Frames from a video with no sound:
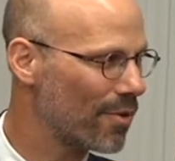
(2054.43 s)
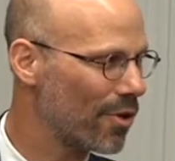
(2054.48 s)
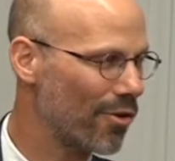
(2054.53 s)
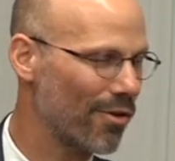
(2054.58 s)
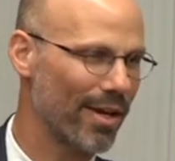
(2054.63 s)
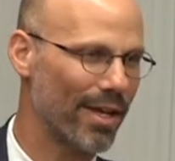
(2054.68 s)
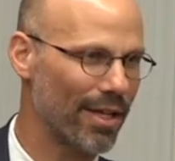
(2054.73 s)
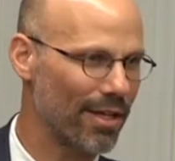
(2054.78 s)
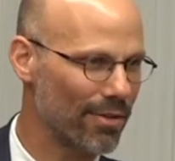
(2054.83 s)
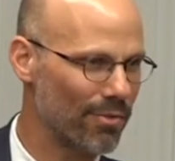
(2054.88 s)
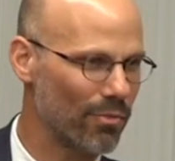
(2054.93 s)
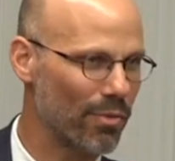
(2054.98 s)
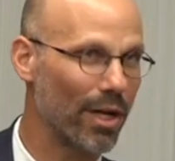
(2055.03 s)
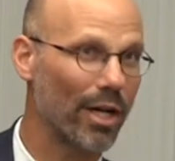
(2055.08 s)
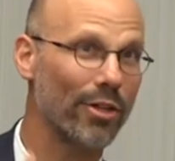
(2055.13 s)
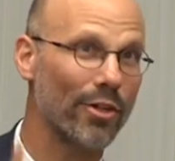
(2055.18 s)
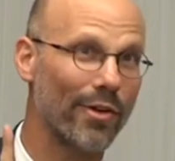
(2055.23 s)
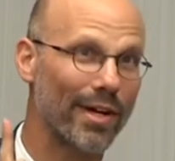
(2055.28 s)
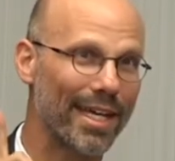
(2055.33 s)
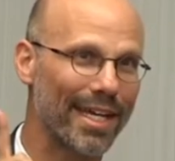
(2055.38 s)
Or a,
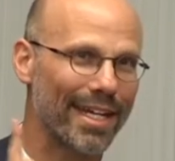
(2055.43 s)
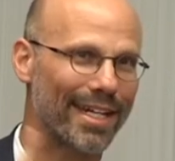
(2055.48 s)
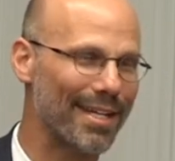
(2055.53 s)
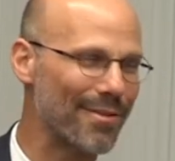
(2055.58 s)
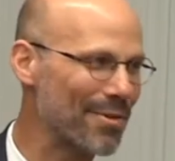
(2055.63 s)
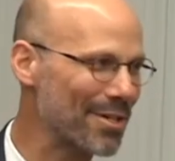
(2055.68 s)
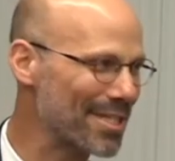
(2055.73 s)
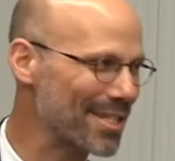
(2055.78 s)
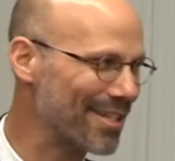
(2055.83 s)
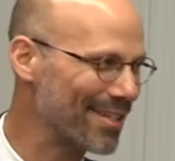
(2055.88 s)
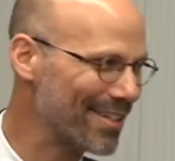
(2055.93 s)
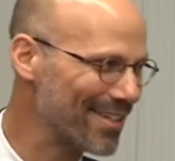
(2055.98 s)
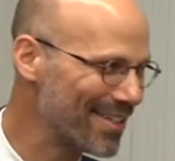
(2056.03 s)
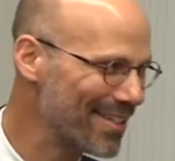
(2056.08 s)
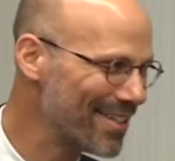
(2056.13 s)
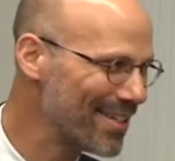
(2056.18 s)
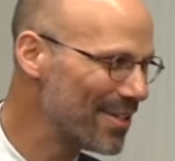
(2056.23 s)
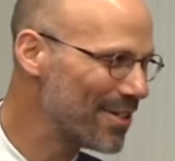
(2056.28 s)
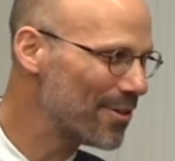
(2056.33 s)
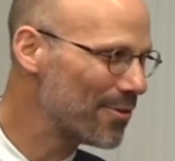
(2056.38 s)
well, no, AID wasn't a
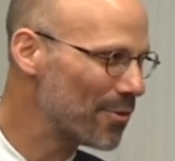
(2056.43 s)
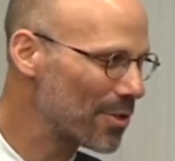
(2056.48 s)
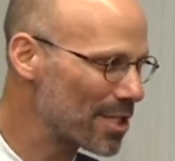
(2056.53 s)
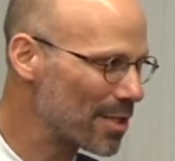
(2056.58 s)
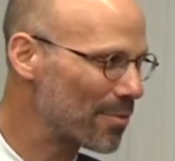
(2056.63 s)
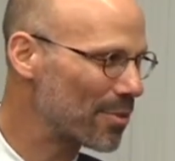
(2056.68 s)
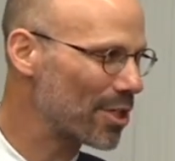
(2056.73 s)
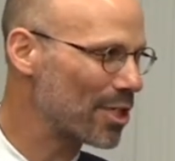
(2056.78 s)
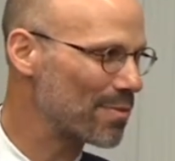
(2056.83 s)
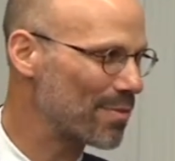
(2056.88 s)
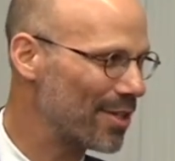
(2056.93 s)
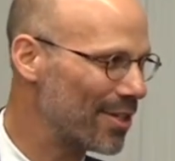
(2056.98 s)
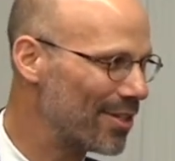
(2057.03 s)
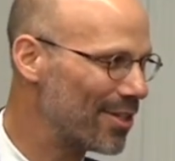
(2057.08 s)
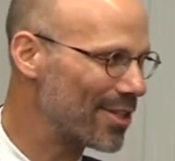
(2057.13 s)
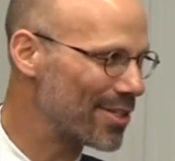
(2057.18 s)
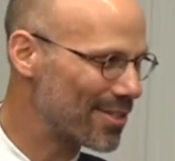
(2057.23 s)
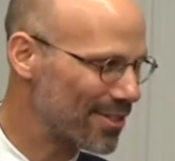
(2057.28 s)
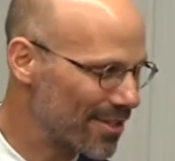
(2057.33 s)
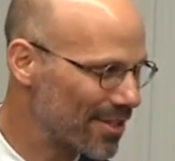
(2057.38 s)
wasn't a participant in
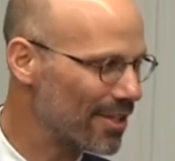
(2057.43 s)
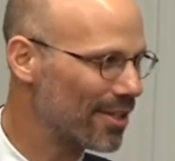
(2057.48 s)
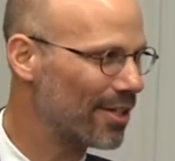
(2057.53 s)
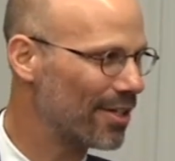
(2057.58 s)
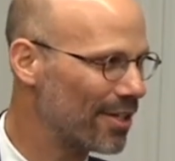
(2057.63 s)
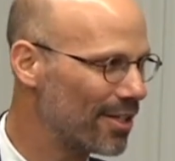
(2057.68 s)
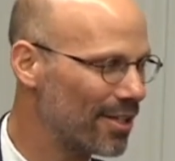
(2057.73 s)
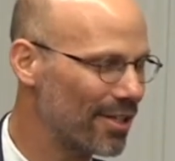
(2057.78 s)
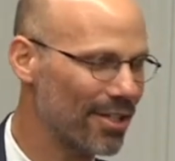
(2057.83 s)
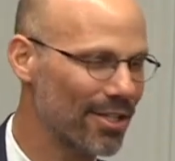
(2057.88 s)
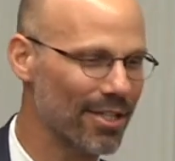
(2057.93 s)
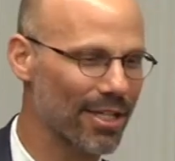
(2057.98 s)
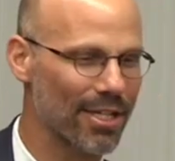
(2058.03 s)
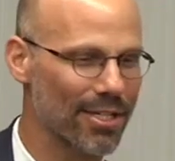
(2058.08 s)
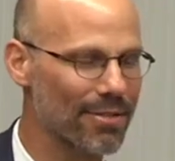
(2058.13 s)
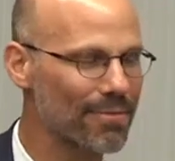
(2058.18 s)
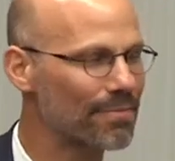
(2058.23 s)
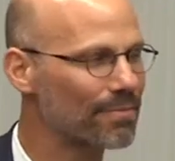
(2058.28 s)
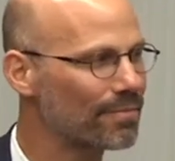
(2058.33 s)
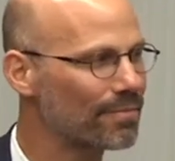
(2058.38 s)
this uh, in this case.